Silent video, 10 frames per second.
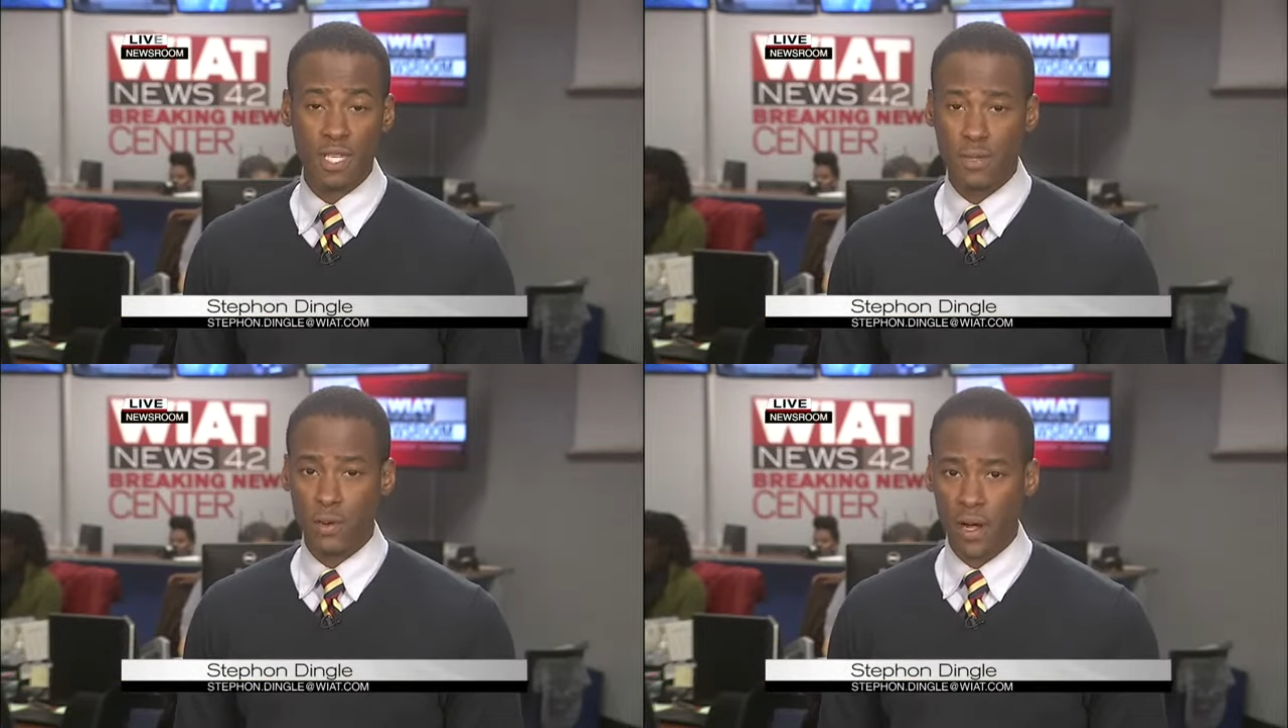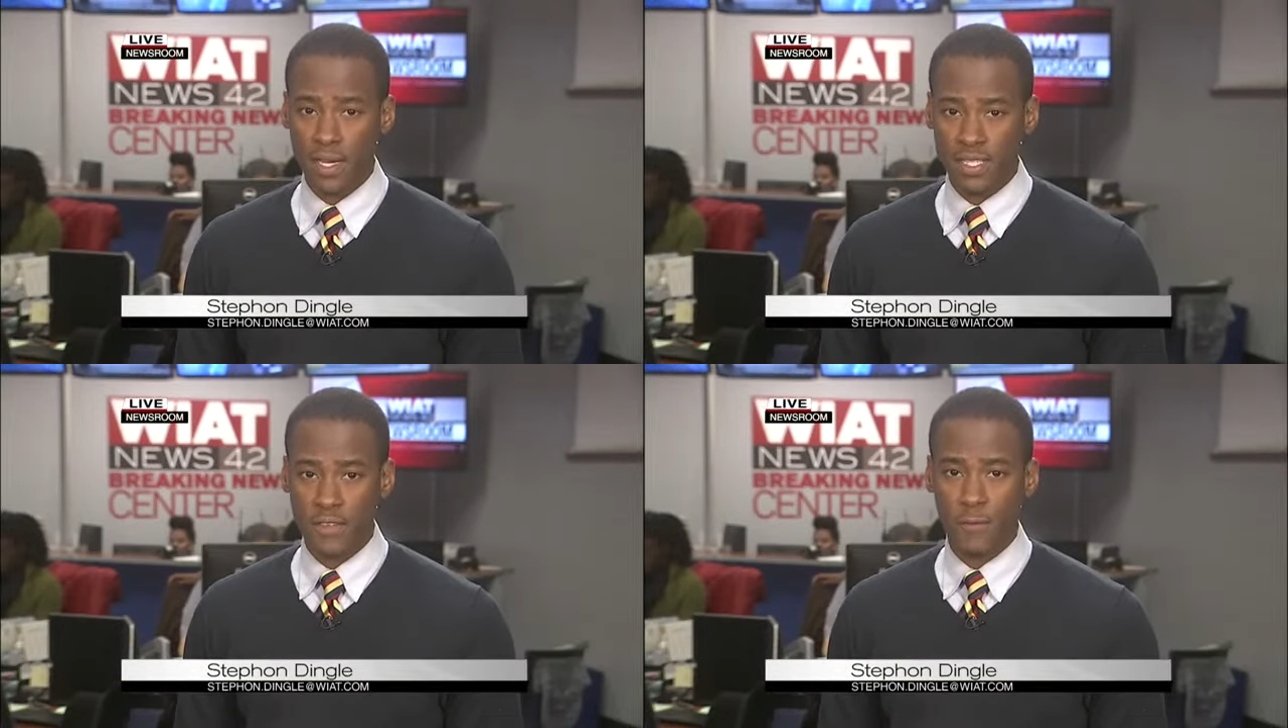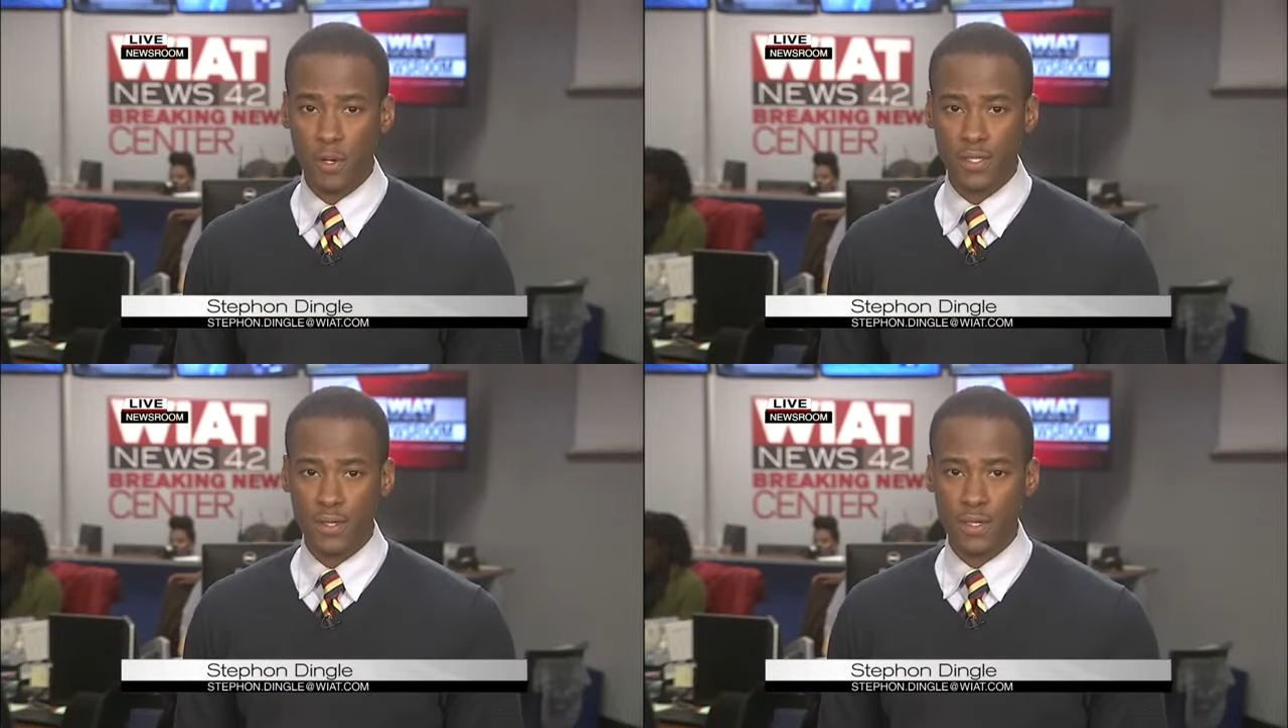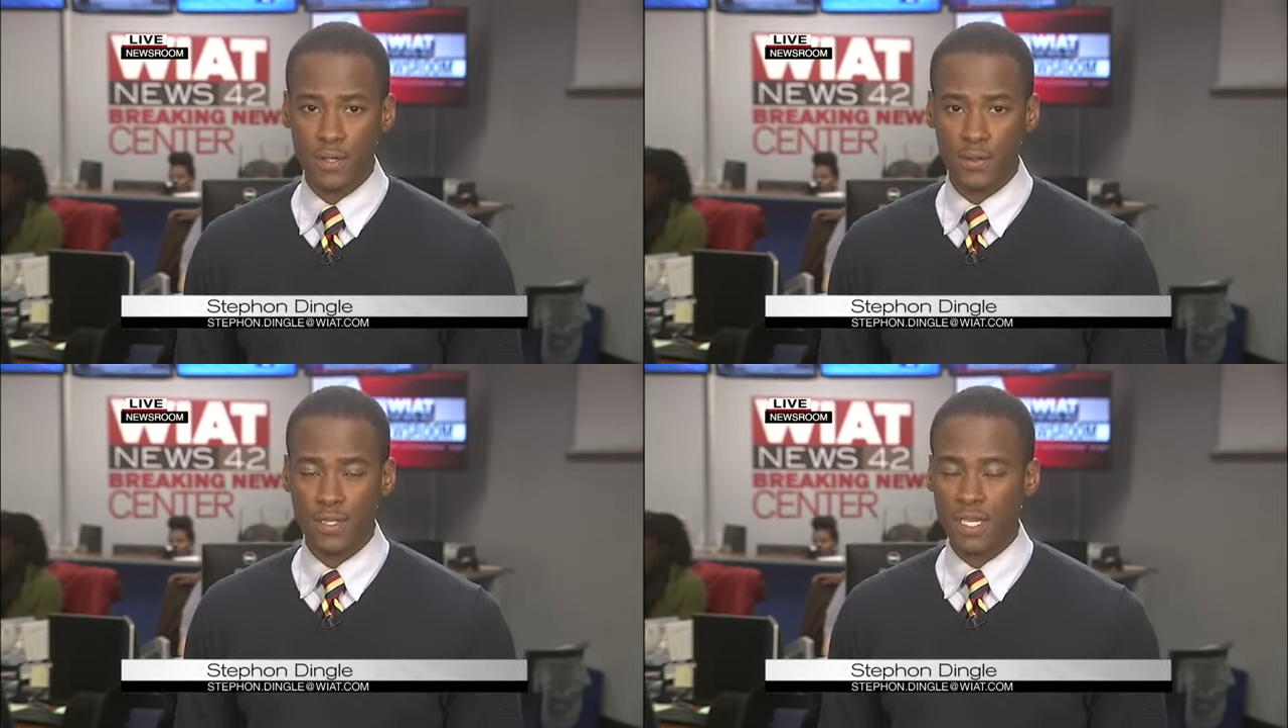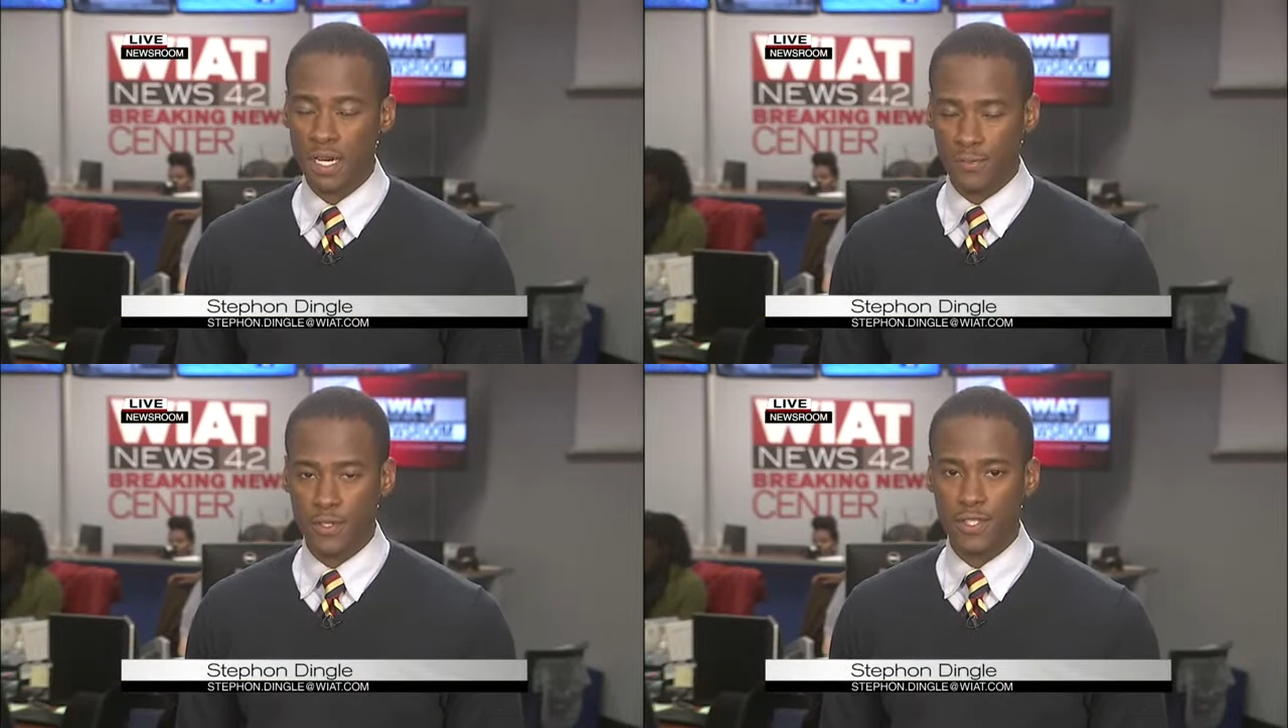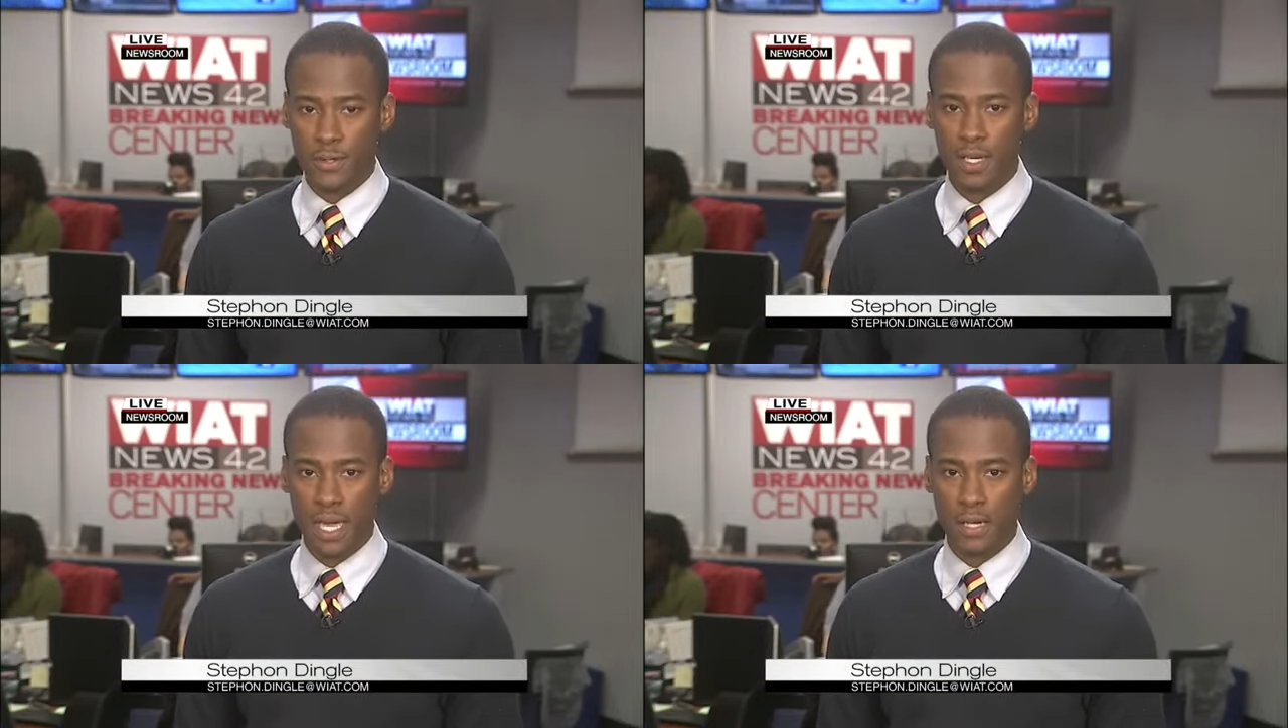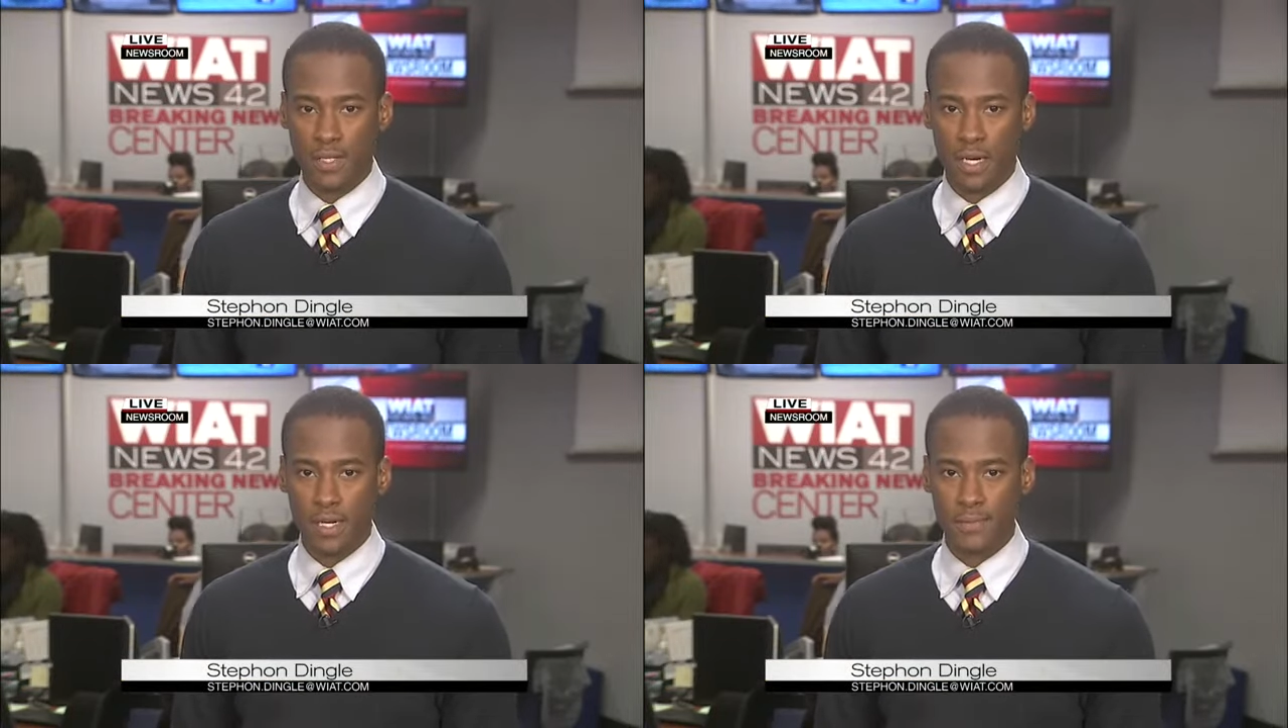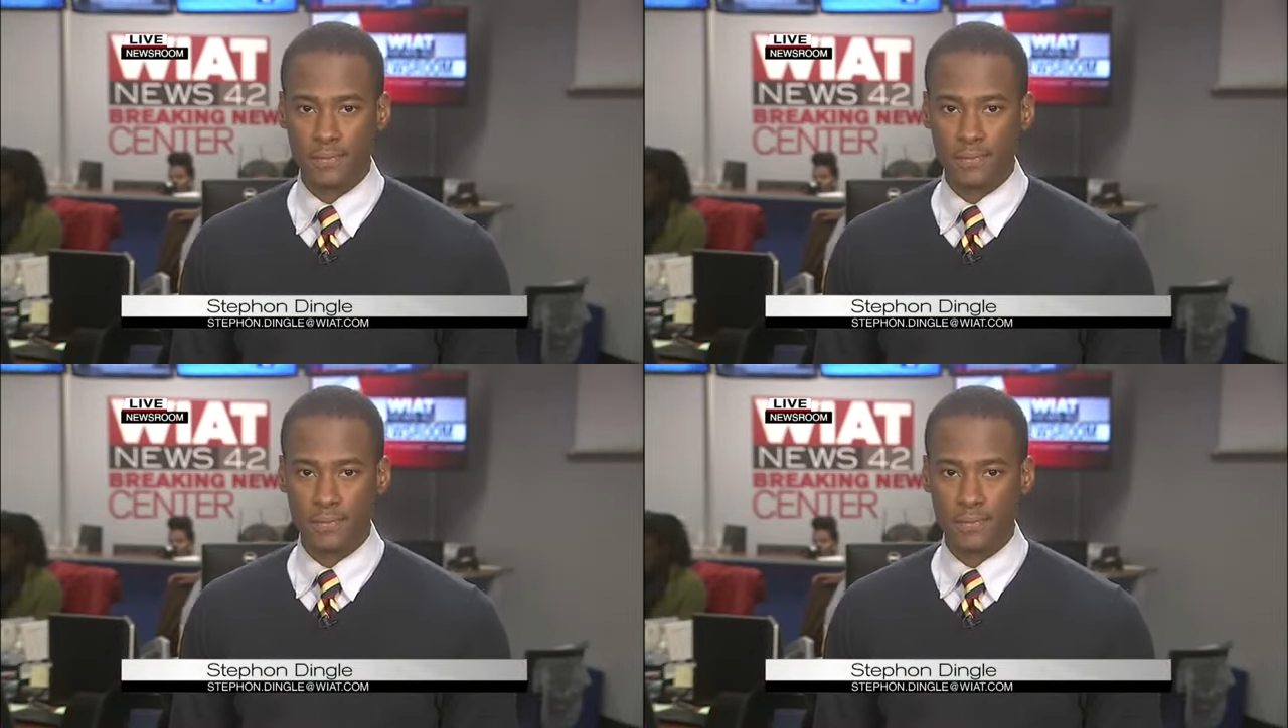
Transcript: WIAT 42 News, coverage you can count on.